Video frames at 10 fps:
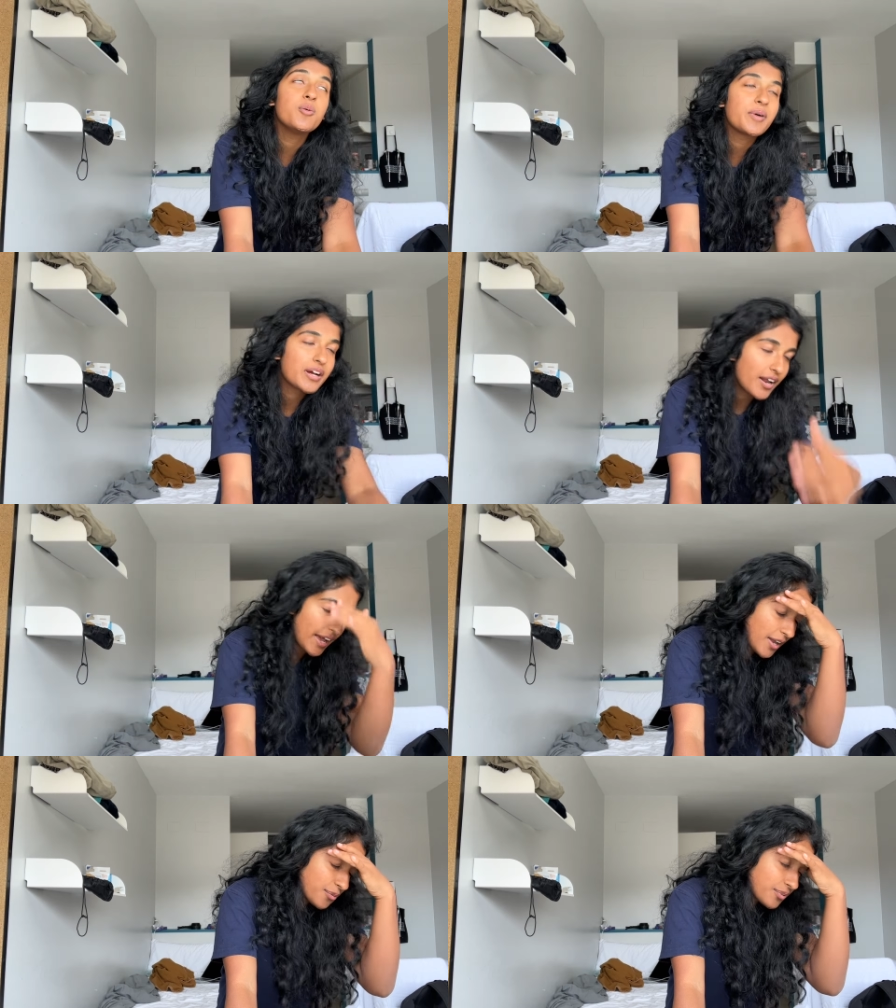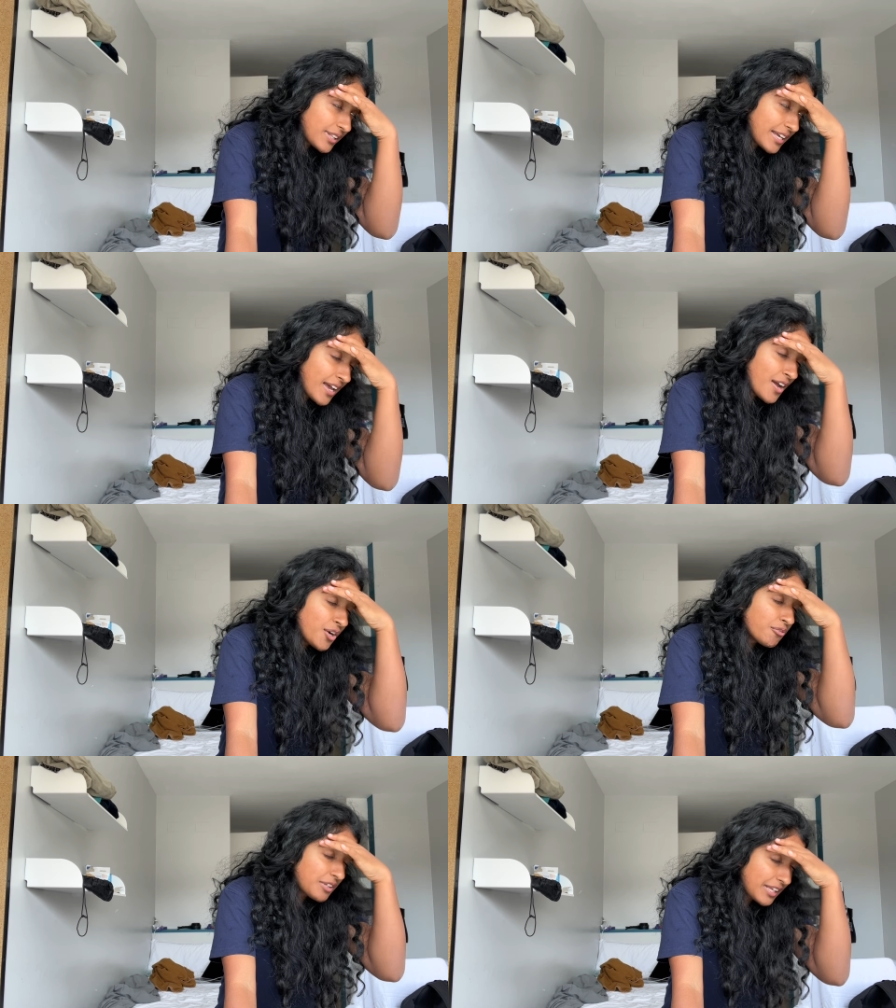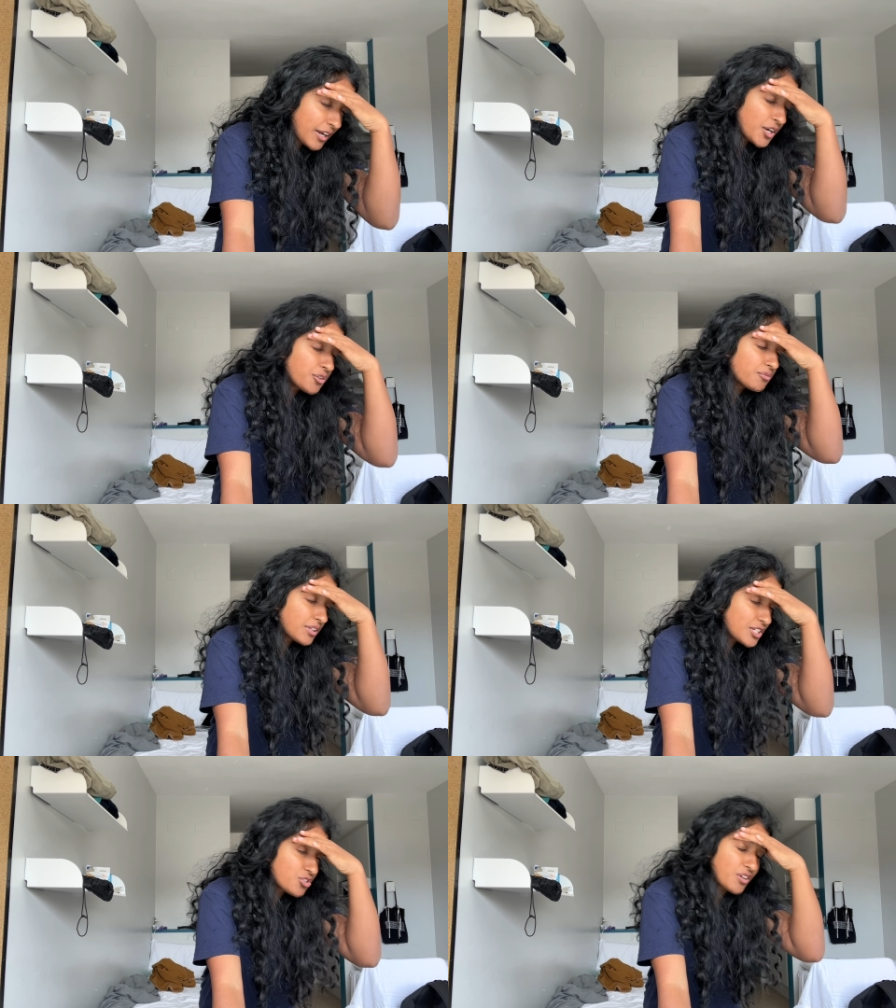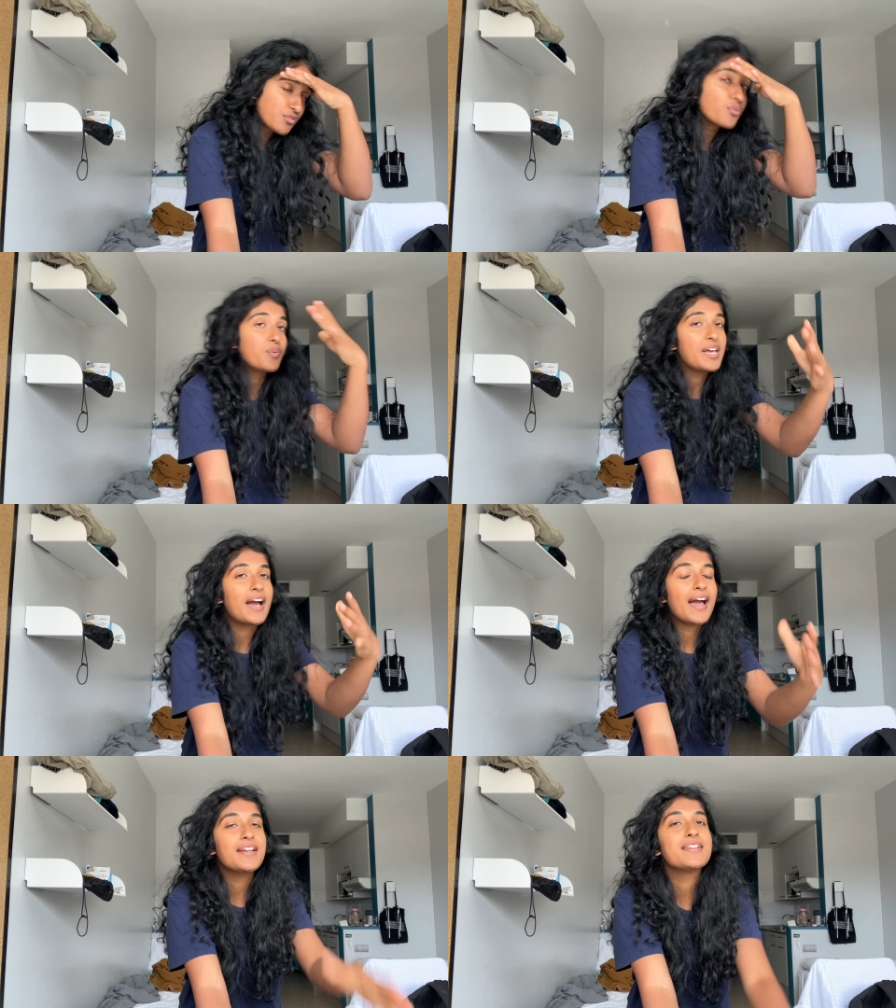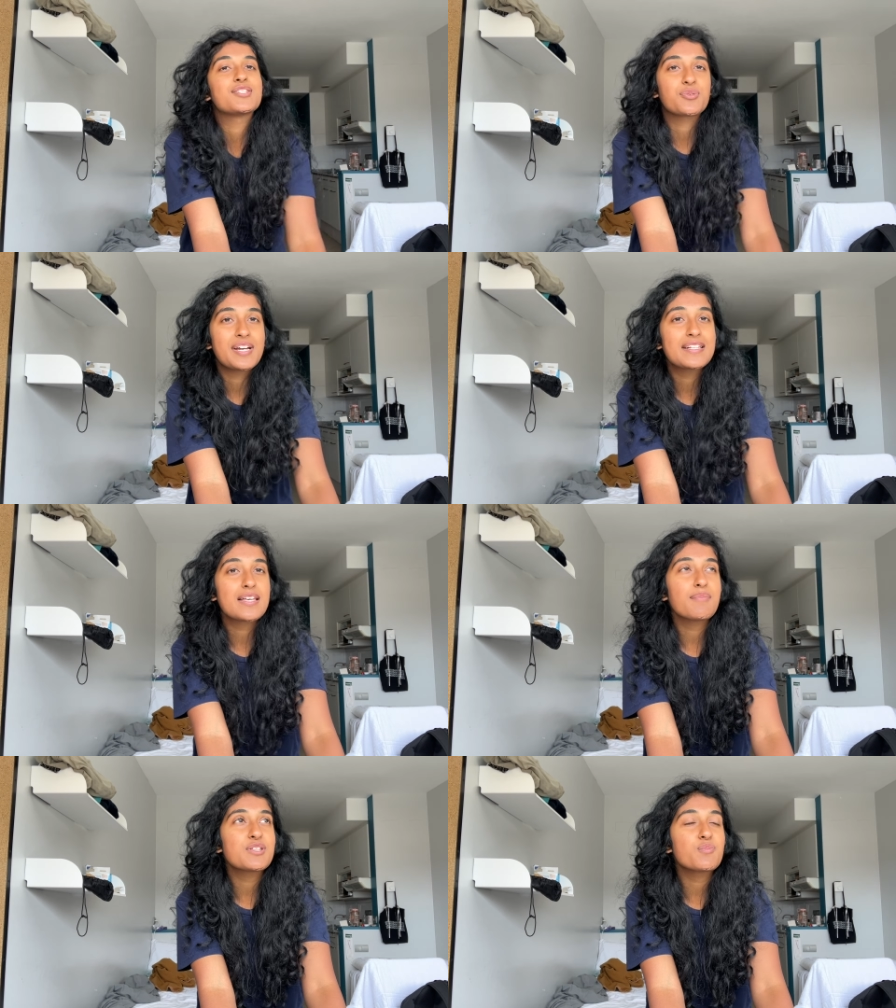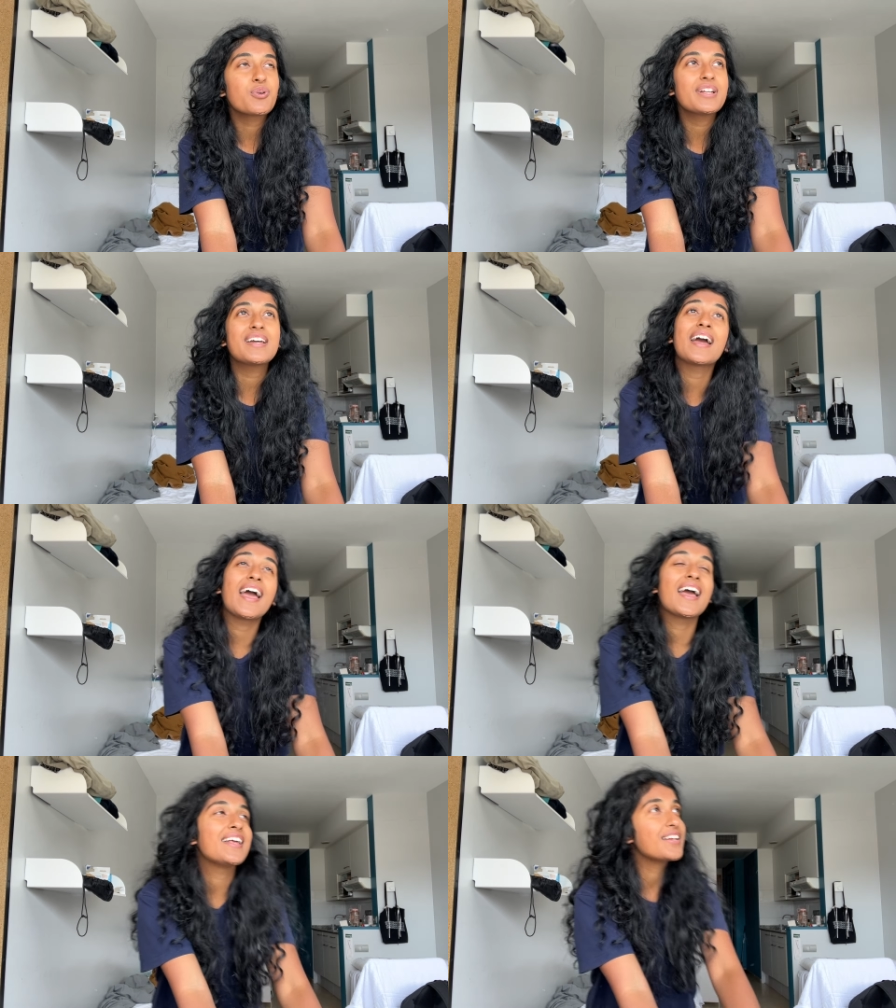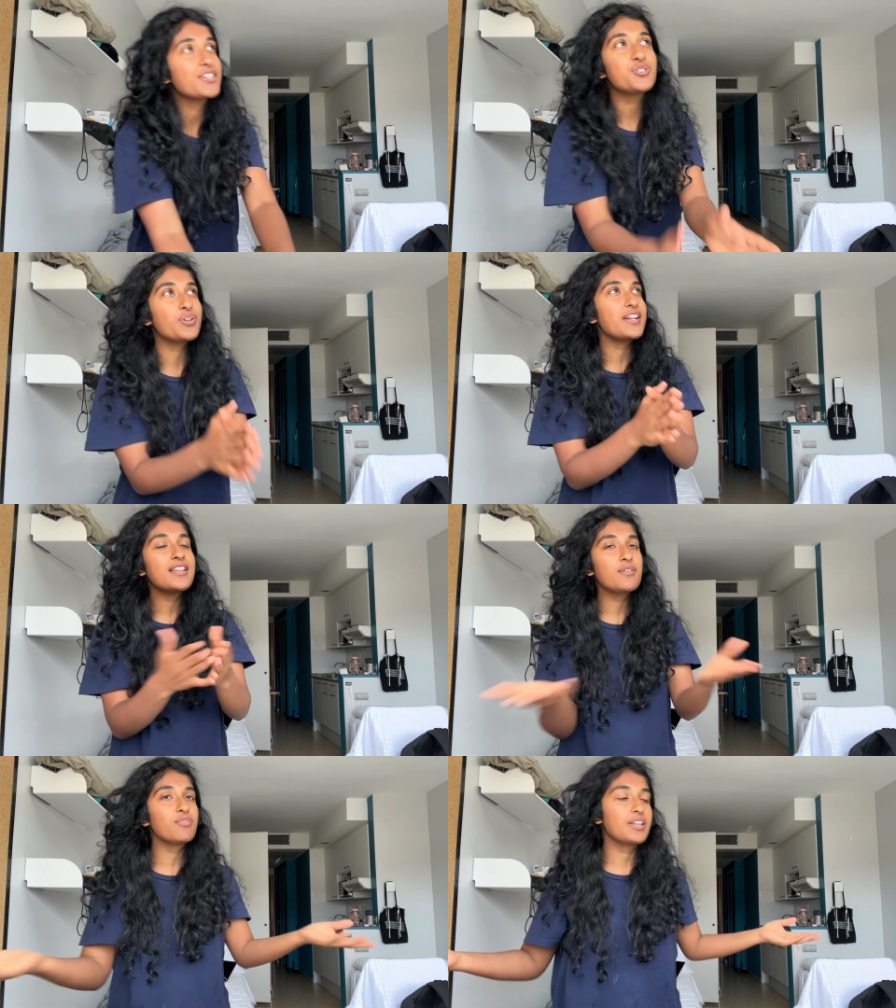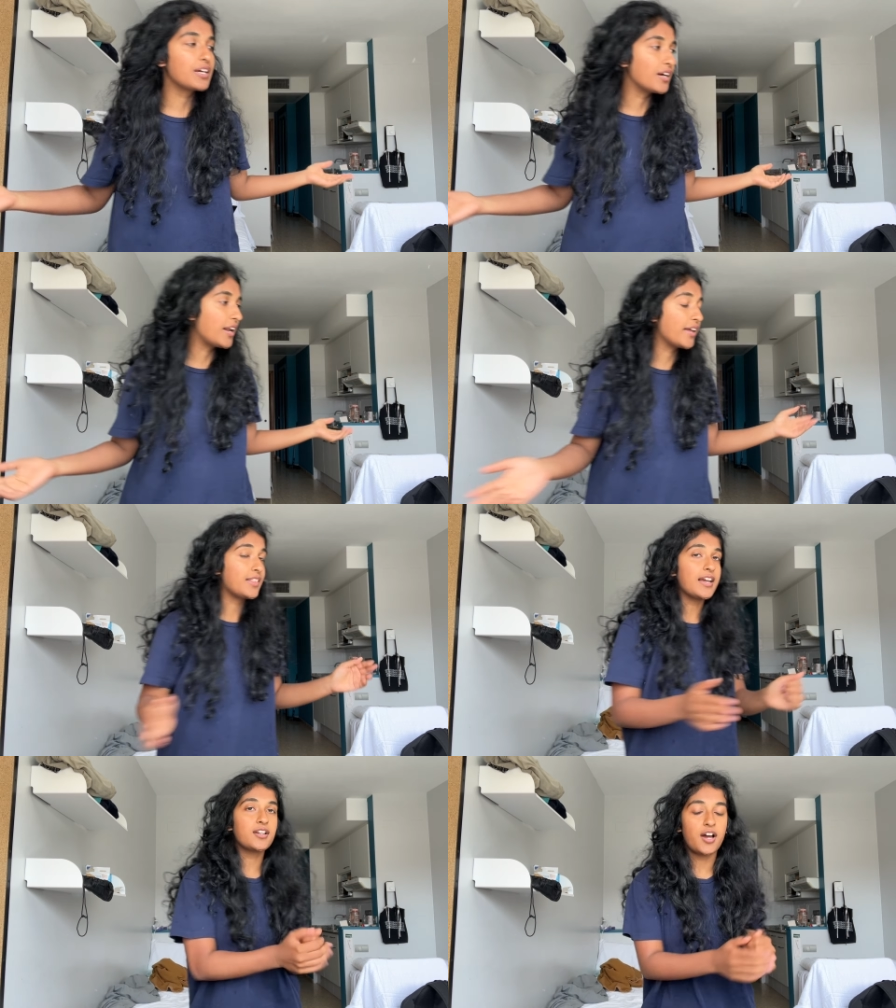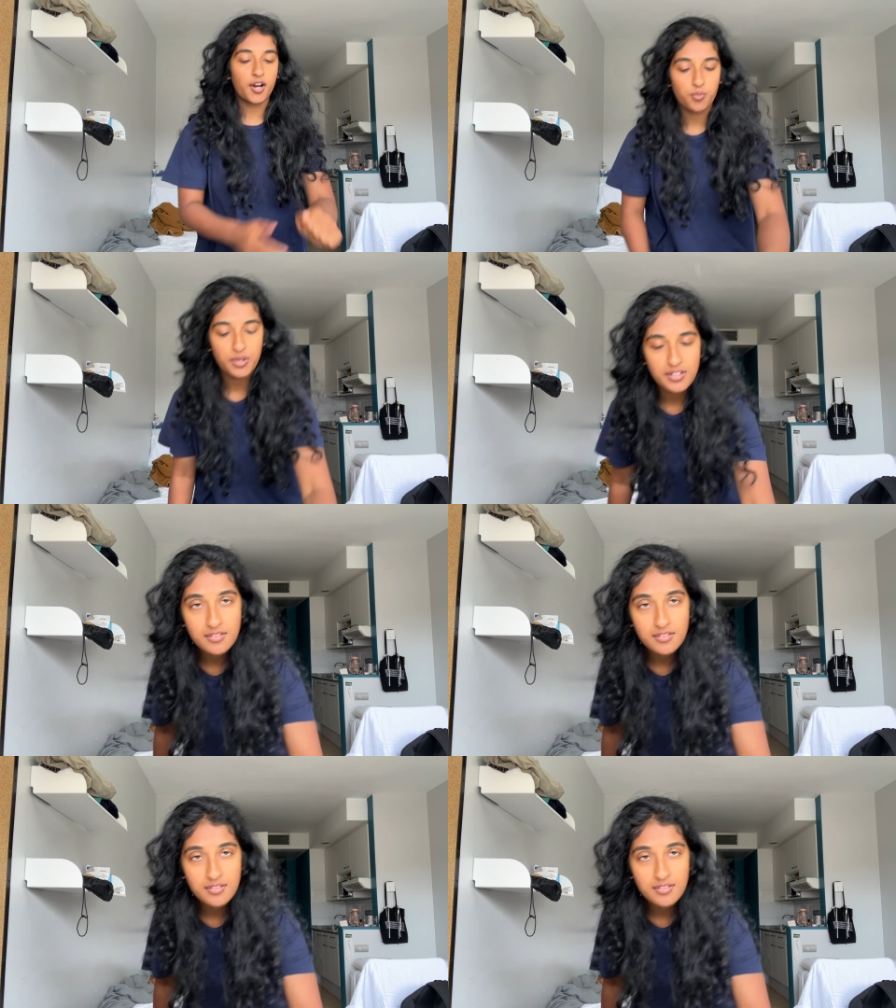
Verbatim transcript: my God, I had a really, really, really stressful week. I had a discrete exam this morning and dude, I did really good, I think, knock on wood.